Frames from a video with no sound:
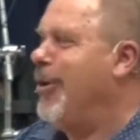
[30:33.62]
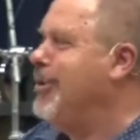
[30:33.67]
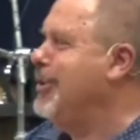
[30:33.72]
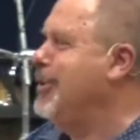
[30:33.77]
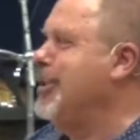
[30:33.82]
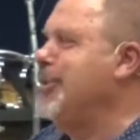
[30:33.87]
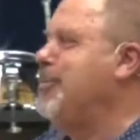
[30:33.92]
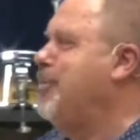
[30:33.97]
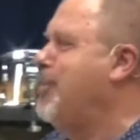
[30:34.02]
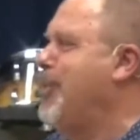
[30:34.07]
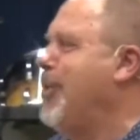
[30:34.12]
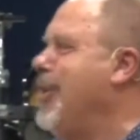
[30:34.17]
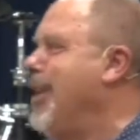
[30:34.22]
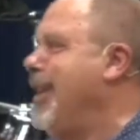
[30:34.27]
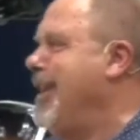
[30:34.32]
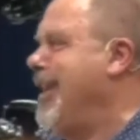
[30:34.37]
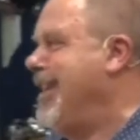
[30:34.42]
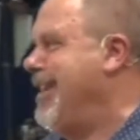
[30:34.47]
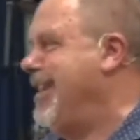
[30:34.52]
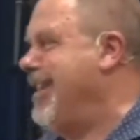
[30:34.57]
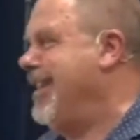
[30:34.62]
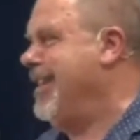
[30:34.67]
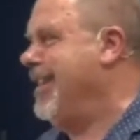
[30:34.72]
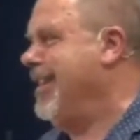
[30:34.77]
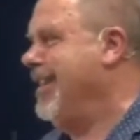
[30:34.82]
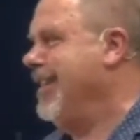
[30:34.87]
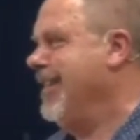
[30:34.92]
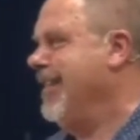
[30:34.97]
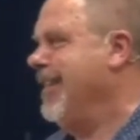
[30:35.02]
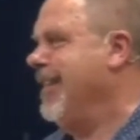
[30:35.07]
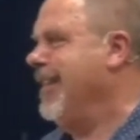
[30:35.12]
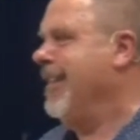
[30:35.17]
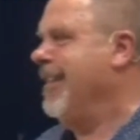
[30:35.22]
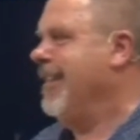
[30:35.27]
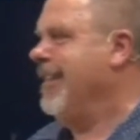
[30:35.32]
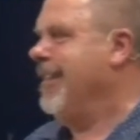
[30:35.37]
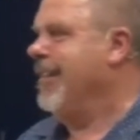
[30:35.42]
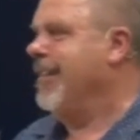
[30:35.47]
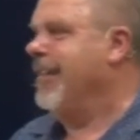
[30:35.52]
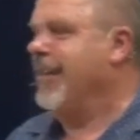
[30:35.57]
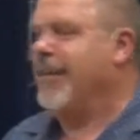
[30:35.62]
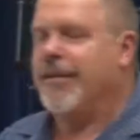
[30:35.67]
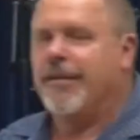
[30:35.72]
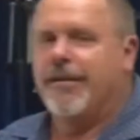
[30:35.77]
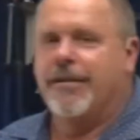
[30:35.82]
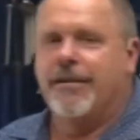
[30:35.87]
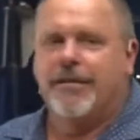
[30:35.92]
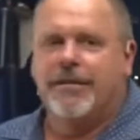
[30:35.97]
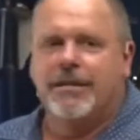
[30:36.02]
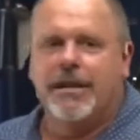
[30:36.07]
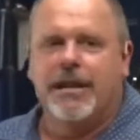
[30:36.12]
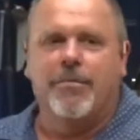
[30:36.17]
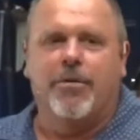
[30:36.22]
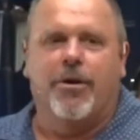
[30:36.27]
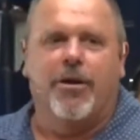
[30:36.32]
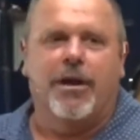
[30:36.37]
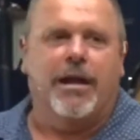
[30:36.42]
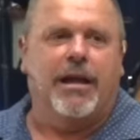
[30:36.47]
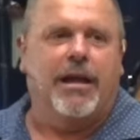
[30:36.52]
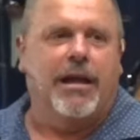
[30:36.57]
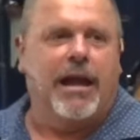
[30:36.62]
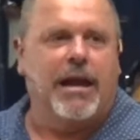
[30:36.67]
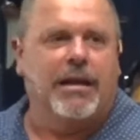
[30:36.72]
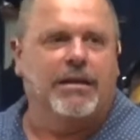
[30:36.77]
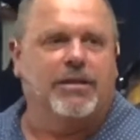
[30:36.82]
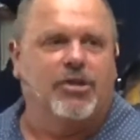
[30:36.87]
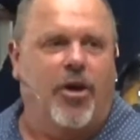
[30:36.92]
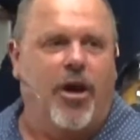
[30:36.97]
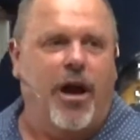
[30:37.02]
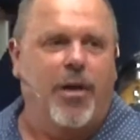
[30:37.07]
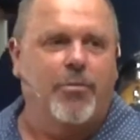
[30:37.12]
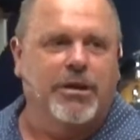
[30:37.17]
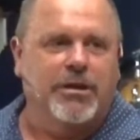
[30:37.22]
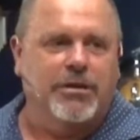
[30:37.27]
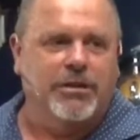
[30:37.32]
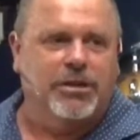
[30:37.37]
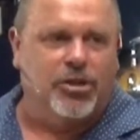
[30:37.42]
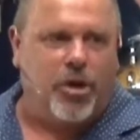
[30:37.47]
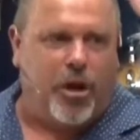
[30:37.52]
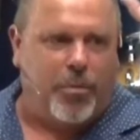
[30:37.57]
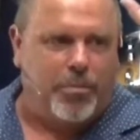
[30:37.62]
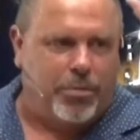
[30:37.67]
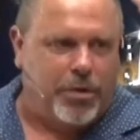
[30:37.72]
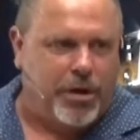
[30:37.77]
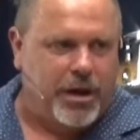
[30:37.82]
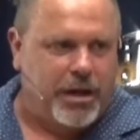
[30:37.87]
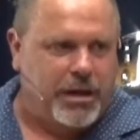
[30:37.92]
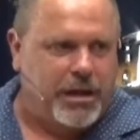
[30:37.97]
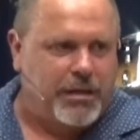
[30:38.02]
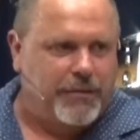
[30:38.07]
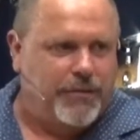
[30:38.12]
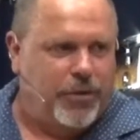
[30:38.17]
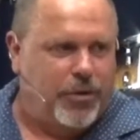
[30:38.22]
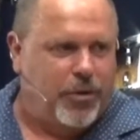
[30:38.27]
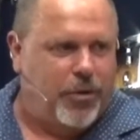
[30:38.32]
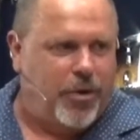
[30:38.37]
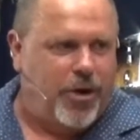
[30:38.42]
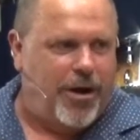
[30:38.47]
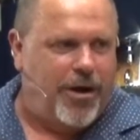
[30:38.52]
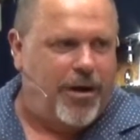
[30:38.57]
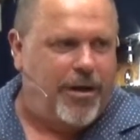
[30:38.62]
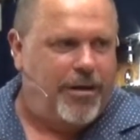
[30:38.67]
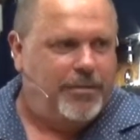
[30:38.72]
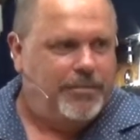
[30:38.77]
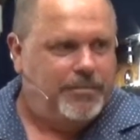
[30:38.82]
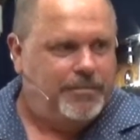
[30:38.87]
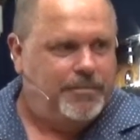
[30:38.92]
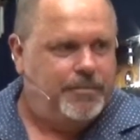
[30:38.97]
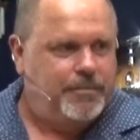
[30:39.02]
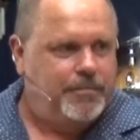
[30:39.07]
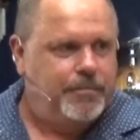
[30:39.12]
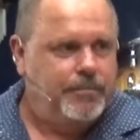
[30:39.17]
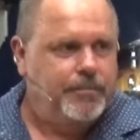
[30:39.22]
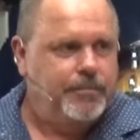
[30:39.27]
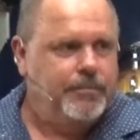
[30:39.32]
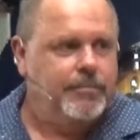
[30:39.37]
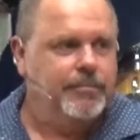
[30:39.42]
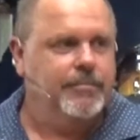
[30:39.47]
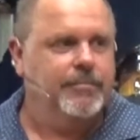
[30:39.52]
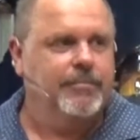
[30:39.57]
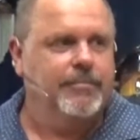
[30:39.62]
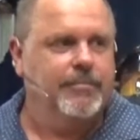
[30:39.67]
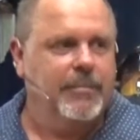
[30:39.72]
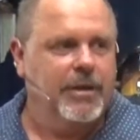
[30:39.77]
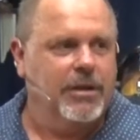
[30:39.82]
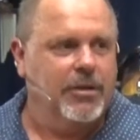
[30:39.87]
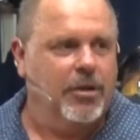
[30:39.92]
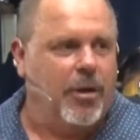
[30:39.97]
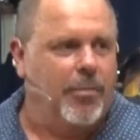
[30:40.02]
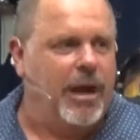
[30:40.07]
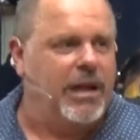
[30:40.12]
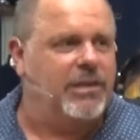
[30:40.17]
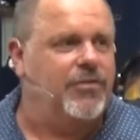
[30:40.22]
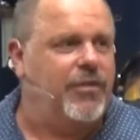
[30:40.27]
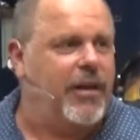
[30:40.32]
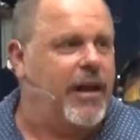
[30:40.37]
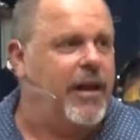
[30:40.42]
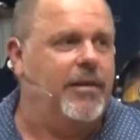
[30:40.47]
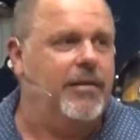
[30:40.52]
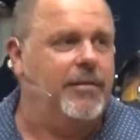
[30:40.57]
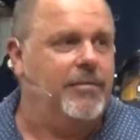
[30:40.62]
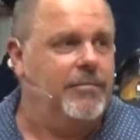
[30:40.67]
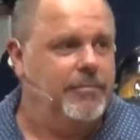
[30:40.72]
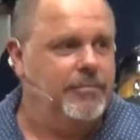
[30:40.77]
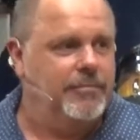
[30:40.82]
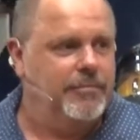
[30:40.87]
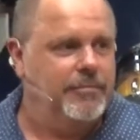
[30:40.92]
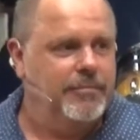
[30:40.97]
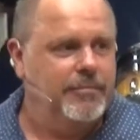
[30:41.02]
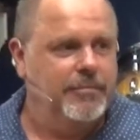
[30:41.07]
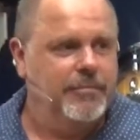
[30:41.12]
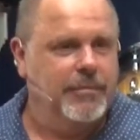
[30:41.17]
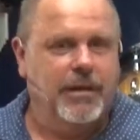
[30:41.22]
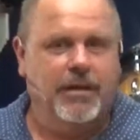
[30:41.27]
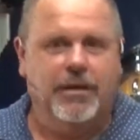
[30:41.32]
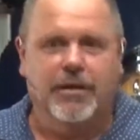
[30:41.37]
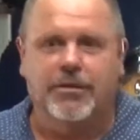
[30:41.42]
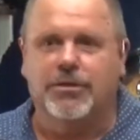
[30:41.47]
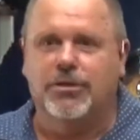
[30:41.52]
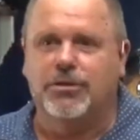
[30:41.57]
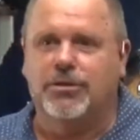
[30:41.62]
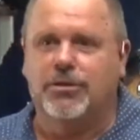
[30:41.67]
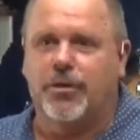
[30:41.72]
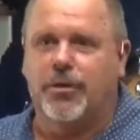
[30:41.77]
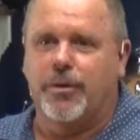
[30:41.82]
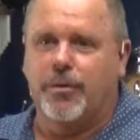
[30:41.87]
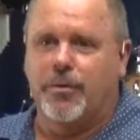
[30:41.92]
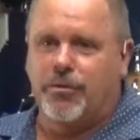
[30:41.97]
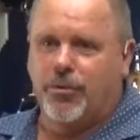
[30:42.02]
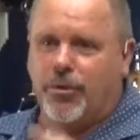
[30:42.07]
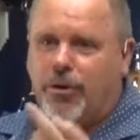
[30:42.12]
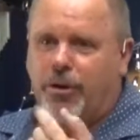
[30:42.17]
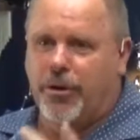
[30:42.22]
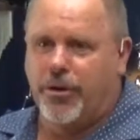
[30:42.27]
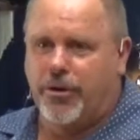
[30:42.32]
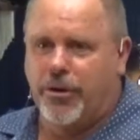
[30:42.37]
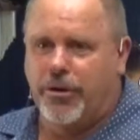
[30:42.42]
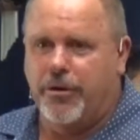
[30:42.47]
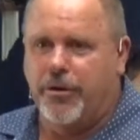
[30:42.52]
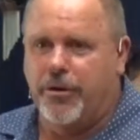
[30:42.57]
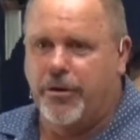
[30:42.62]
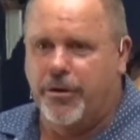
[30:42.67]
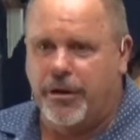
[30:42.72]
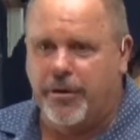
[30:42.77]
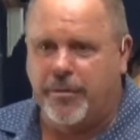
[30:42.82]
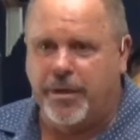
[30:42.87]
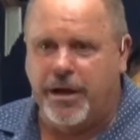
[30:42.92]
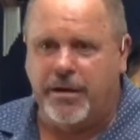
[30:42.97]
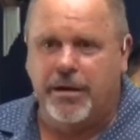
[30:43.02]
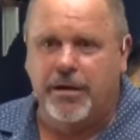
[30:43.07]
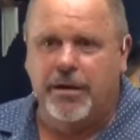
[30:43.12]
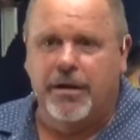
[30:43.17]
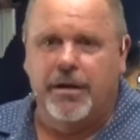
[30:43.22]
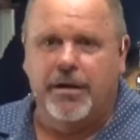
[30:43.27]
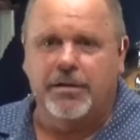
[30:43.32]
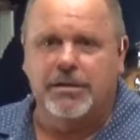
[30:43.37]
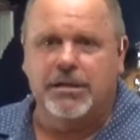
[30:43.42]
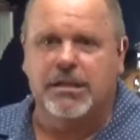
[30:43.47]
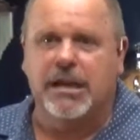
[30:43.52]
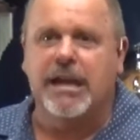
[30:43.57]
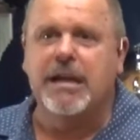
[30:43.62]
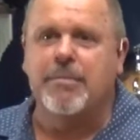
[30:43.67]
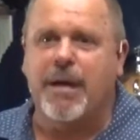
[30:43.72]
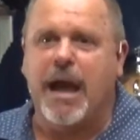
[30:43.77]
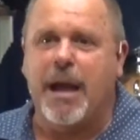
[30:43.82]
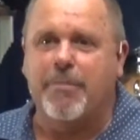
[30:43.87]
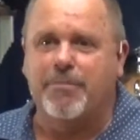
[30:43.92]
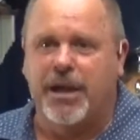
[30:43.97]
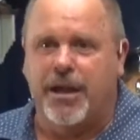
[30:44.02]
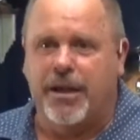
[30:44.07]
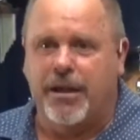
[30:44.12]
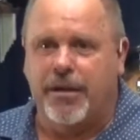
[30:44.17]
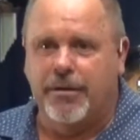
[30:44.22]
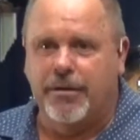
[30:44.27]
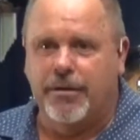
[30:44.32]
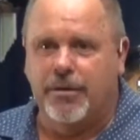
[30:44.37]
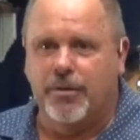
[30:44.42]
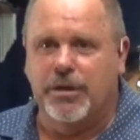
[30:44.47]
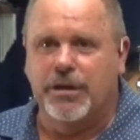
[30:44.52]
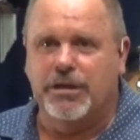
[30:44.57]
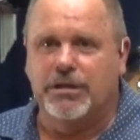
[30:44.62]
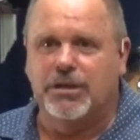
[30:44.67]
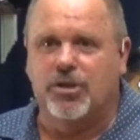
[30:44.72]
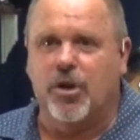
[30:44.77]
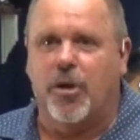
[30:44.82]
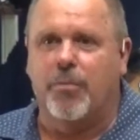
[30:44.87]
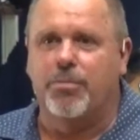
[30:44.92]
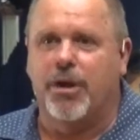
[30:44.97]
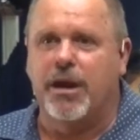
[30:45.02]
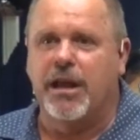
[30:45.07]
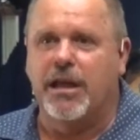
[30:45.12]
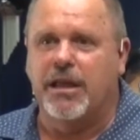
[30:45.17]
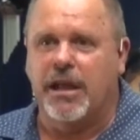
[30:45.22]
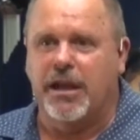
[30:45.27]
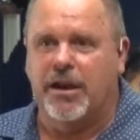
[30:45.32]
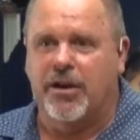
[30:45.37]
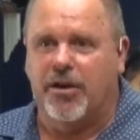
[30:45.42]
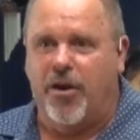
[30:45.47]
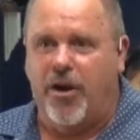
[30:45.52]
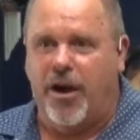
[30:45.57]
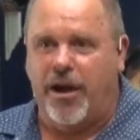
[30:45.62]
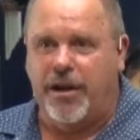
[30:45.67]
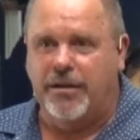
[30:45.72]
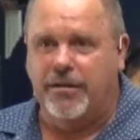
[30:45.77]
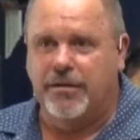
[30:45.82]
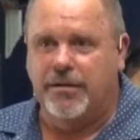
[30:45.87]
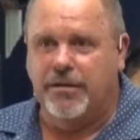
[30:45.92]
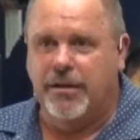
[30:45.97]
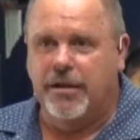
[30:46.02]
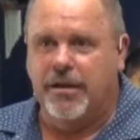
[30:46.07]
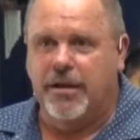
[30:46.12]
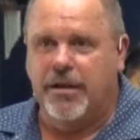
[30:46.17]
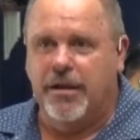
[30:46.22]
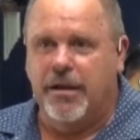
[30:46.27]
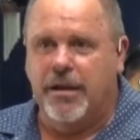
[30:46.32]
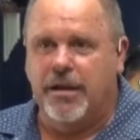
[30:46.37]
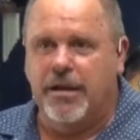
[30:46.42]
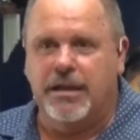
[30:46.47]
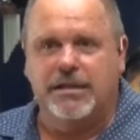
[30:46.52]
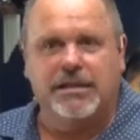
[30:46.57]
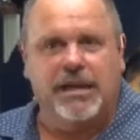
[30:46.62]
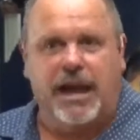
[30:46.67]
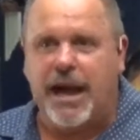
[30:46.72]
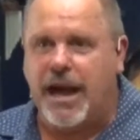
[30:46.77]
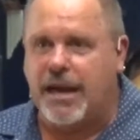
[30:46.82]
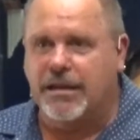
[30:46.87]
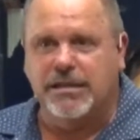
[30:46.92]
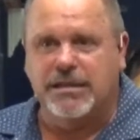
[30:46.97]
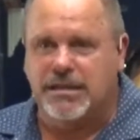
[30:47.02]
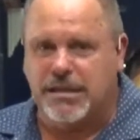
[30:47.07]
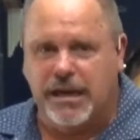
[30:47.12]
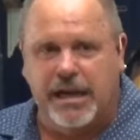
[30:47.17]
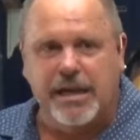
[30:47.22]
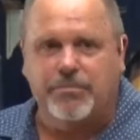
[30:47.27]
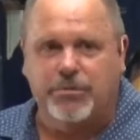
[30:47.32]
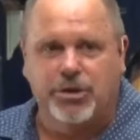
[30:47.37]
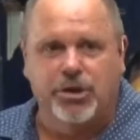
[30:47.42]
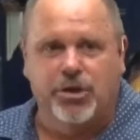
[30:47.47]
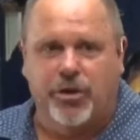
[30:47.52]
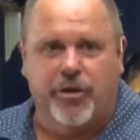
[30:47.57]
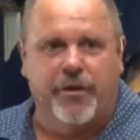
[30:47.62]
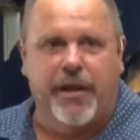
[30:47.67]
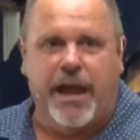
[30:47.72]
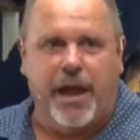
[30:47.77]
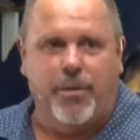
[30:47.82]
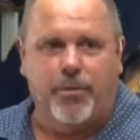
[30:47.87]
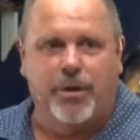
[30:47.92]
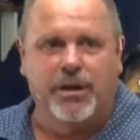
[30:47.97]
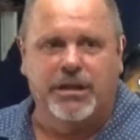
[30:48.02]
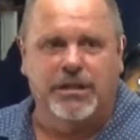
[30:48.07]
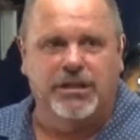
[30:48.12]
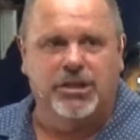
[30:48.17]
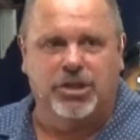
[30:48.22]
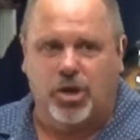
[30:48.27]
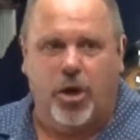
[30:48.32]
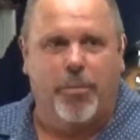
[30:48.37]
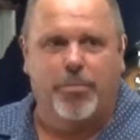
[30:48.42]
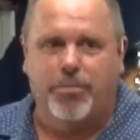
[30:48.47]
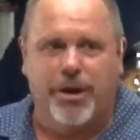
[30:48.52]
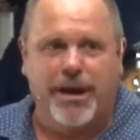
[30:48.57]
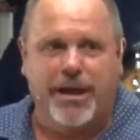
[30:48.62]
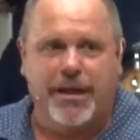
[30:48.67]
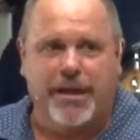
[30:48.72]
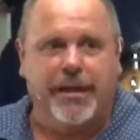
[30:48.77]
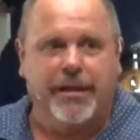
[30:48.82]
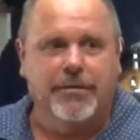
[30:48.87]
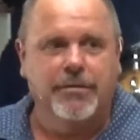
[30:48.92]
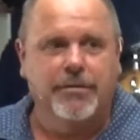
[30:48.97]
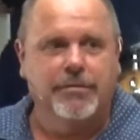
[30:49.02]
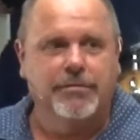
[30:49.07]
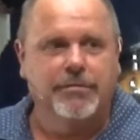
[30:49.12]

all just breathe. Anybody had a time when you stopped breathing for a while? Not much fun. I was just talking to Roy earlier about sleep apnea, where you stop breathing at night. It's hard to sleep during that when you stop breathing.